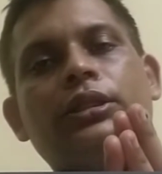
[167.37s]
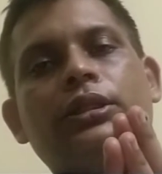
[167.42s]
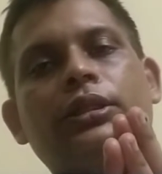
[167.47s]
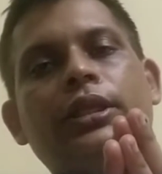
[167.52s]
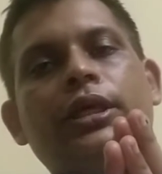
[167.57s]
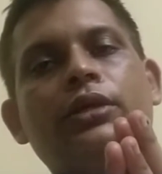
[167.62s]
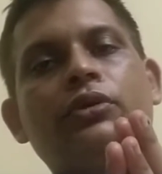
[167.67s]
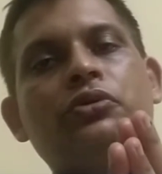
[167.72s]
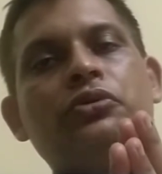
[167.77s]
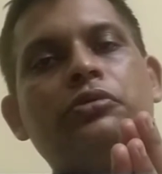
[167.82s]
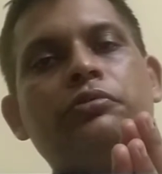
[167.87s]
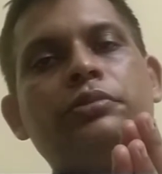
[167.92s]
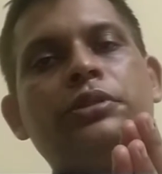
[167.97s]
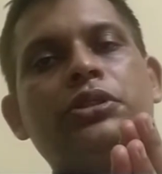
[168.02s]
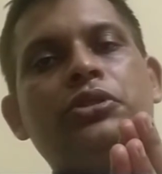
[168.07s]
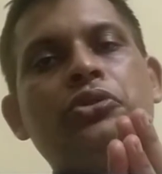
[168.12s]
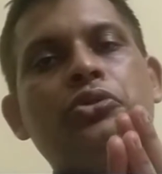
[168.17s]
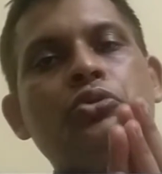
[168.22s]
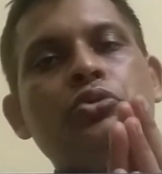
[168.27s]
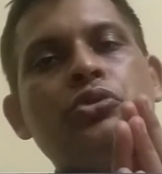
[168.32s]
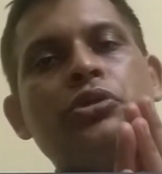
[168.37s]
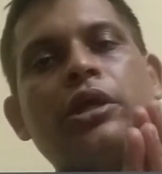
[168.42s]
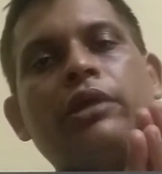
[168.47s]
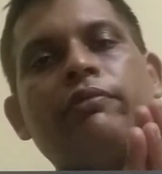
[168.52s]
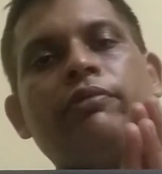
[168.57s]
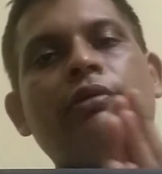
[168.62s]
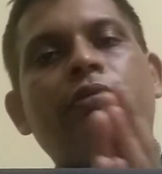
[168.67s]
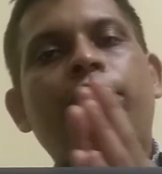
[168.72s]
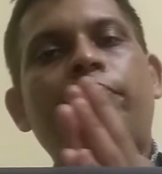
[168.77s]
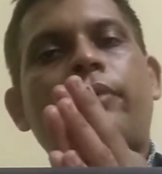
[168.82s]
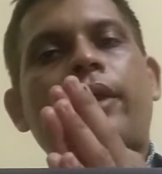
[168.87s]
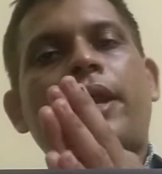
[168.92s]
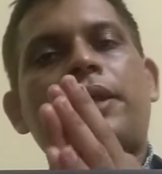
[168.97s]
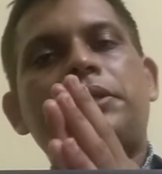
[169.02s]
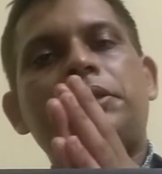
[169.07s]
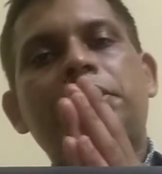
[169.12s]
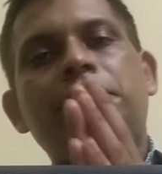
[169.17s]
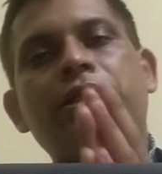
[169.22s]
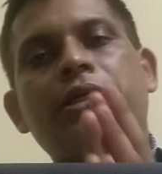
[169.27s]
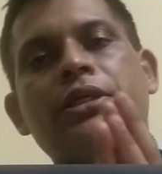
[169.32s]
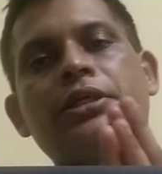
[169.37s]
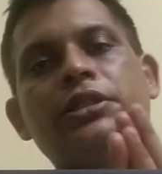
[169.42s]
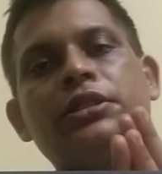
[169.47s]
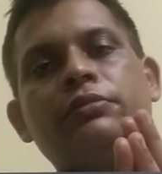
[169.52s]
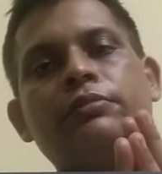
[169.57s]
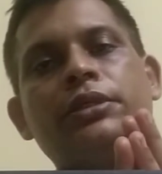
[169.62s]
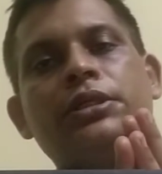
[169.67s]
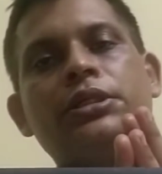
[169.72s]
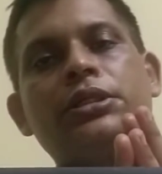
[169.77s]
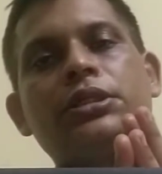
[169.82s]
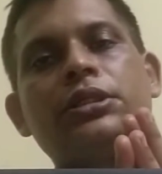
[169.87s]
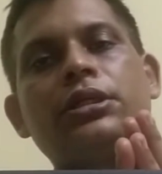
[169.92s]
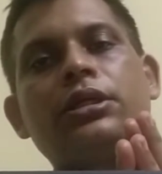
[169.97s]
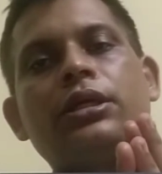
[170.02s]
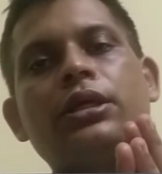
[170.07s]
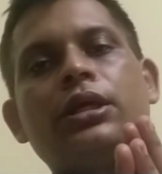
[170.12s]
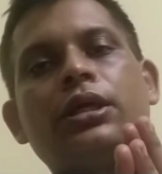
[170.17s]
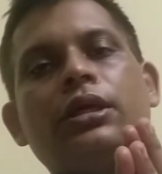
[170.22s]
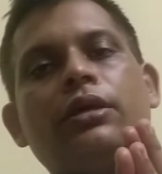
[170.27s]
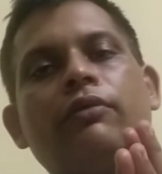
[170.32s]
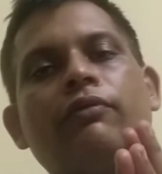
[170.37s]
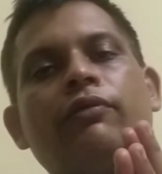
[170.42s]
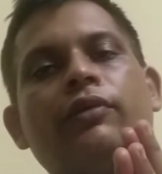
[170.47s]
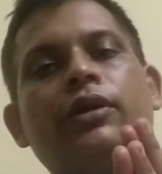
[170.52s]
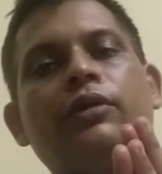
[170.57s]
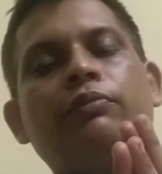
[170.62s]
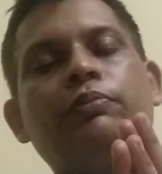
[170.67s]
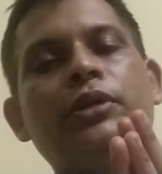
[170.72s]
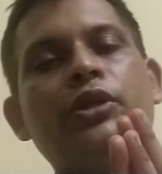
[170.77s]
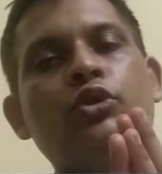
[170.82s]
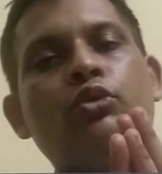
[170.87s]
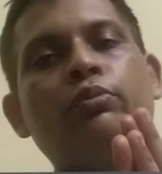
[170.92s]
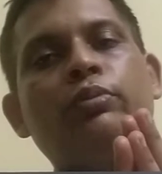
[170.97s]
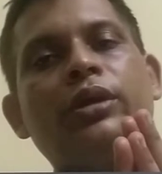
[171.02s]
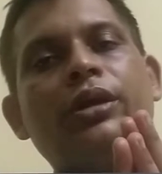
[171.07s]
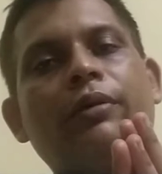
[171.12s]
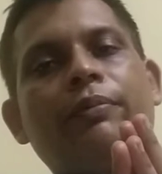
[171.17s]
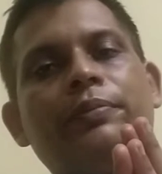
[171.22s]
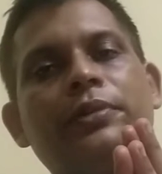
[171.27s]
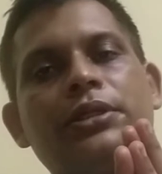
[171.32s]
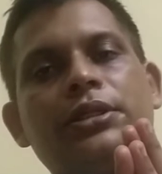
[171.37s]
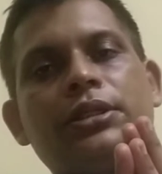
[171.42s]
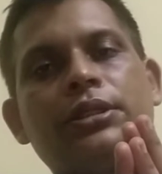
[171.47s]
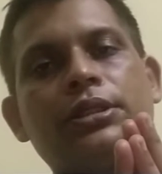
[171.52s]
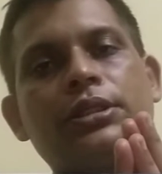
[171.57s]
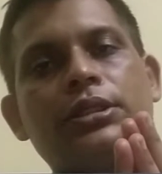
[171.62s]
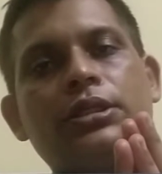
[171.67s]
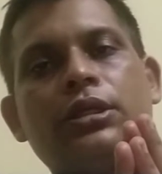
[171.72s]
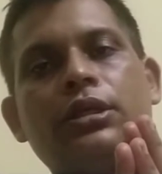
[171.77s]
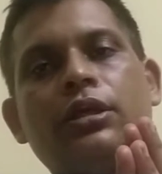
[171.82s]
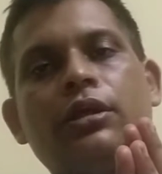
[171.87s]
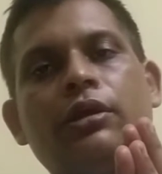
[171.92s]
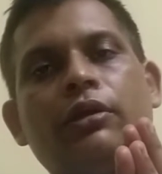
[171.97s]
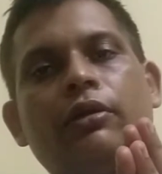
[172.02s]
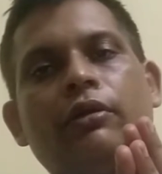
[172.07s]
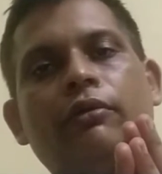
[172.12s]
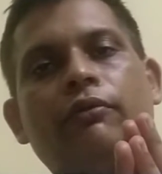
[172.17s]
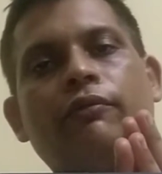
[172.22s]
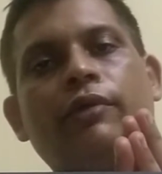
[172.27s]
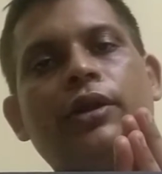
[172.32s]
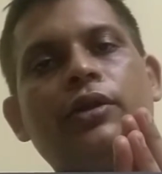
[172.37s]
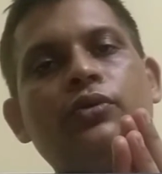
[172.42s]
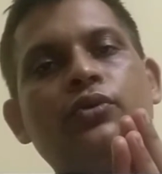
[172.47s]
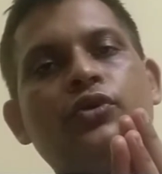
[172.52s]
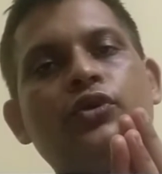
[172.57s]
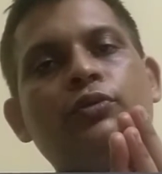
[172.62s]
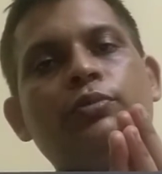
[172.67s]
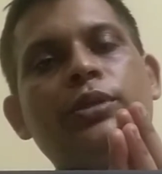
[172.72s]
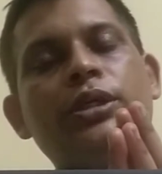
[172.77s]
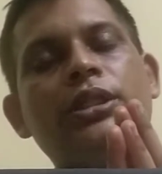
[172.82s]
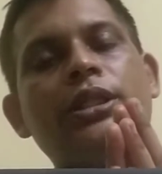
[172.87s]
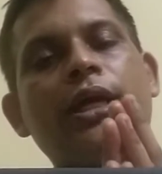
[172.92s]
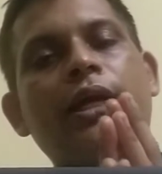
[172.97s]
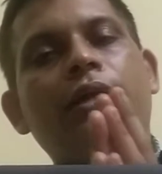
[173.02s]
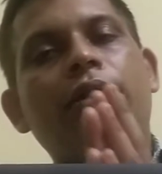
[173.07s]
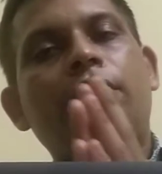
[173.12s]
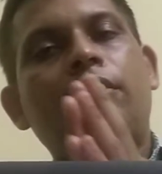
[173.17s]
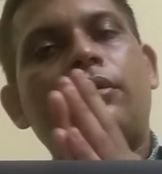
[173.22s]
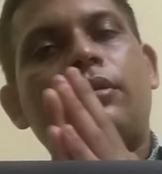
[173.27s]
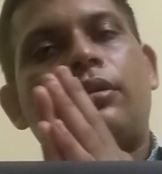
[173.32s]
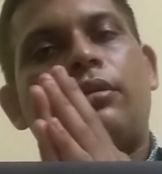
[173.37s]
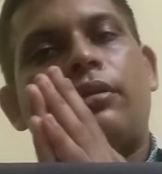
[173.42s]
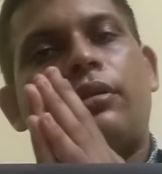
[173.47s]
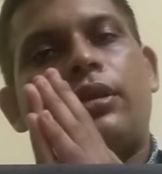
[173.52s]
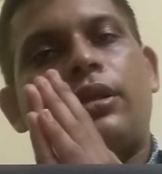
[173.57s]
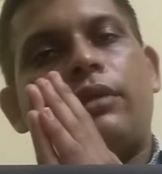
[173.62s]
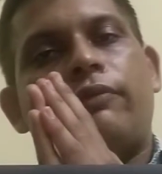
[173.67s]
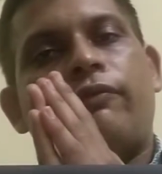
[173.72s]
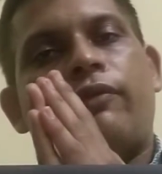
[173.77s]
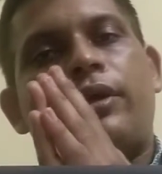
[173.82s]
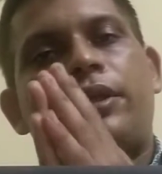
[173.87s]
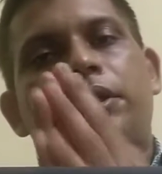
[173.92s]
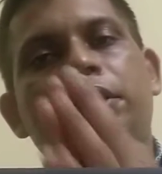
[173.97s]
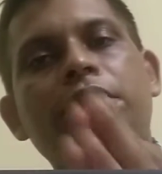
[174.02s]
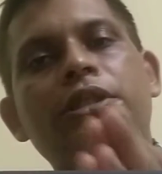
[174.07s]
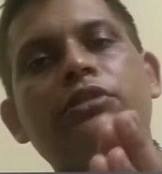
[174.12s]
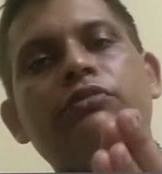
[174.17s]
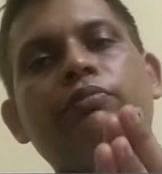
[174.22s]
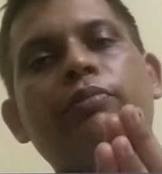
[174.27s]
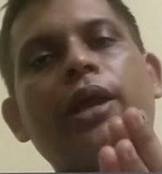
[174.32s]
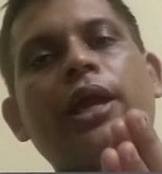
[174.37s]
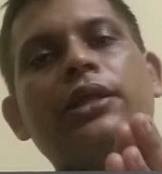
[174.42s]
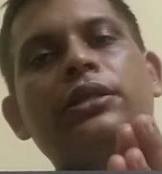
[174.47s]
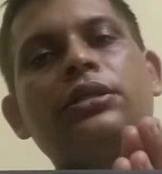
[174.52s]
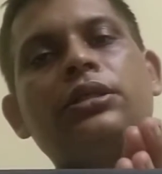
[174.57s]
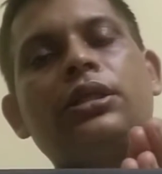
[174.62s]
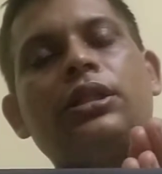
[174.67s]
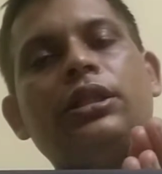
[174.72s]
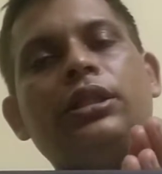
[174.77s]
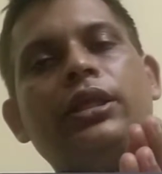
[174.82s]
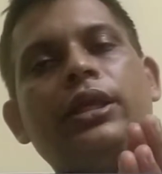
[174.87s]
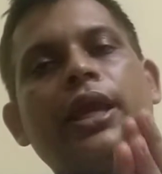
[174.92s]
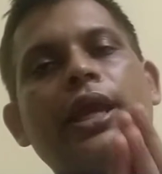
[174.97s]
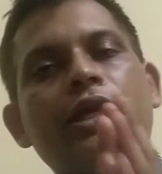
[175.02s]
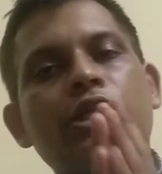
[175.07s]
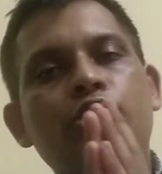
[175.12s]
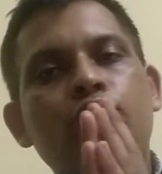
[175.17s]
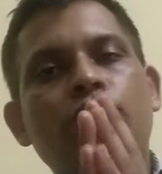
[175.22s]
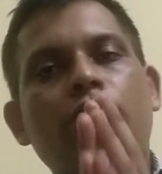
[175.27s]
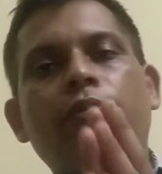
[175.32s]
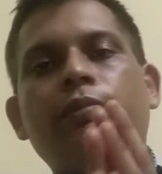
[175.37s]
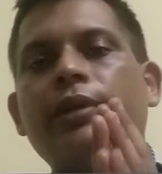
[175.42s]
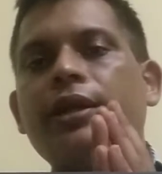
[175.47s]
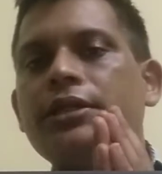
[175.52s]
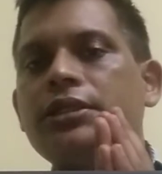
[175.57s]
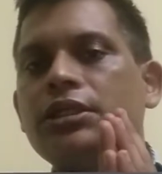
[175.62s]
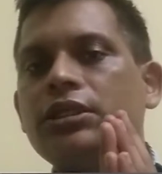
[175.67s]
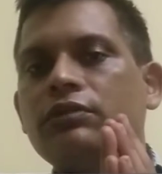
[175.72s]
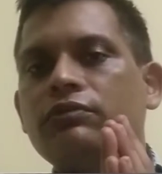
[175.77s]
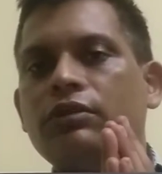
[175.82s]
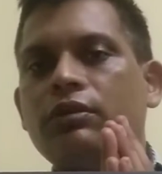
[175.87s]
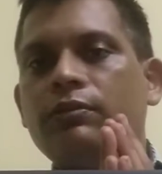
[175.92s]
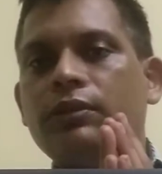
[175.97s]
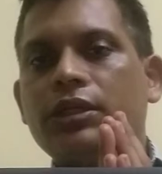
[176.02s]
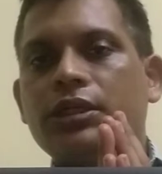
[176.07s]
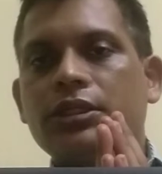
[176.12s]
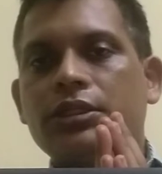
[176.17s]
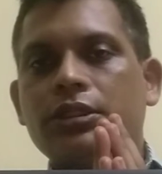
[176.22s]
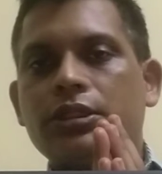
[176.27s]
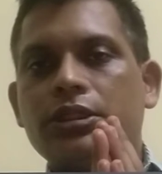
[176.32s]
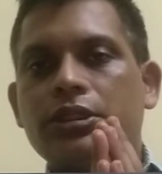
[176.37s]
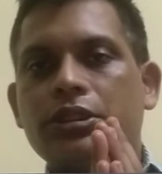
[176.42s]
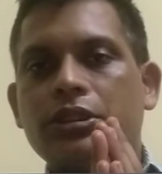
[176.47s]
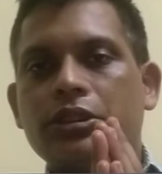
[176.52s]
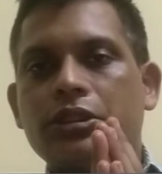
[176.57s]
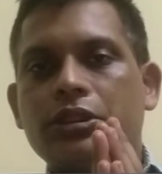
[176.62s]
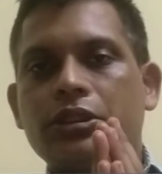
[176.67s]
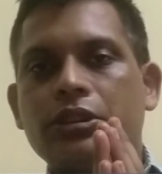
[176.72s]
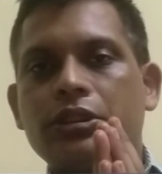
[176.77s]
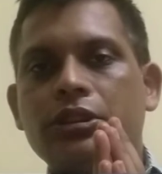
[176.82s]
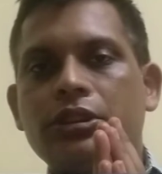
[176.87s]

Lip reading: there could be two type of pricing arrangements for P2P operations. One could be that for each batch the actual prices will be considered.